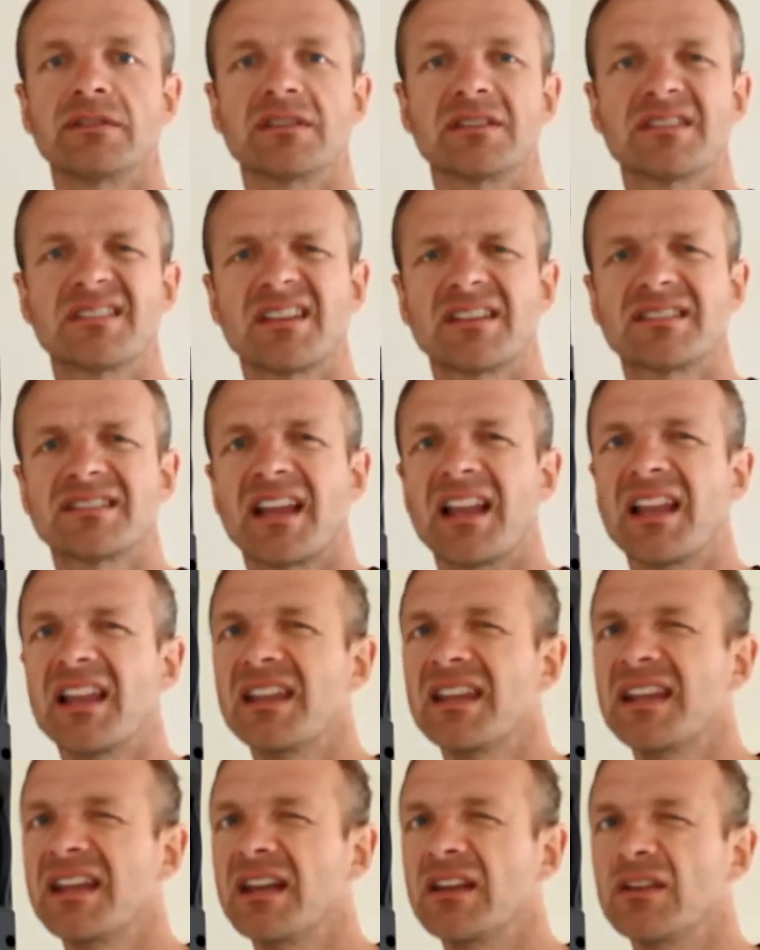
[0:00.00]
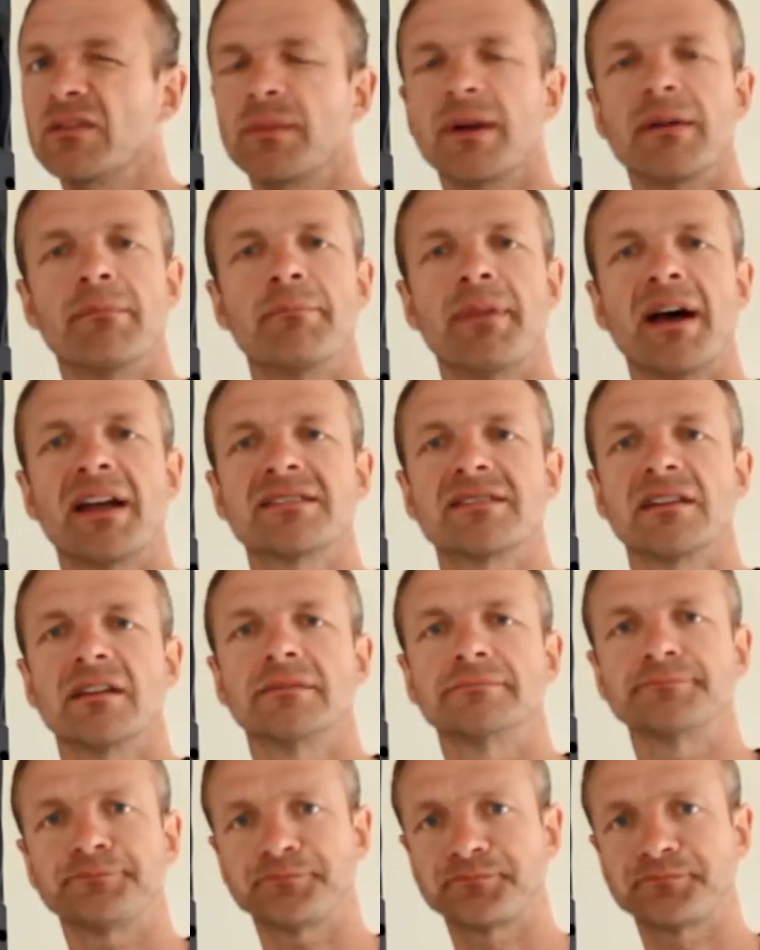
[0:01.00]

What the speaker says: It's just that little bit better.